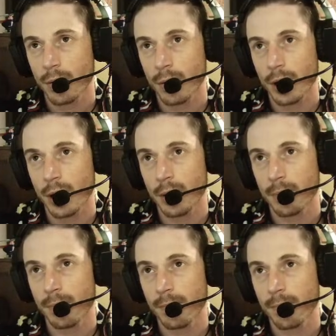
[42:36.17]
um,
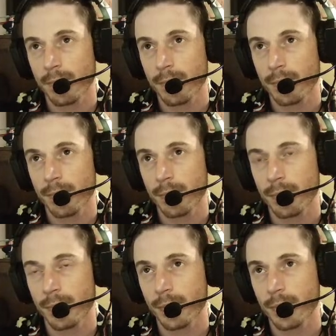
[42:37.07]

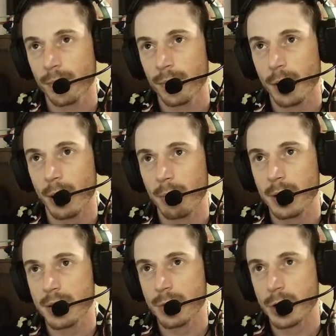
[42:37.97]
there might be
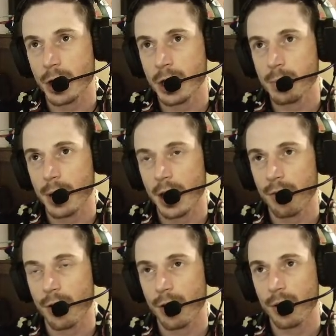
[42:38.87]
some strange behavior.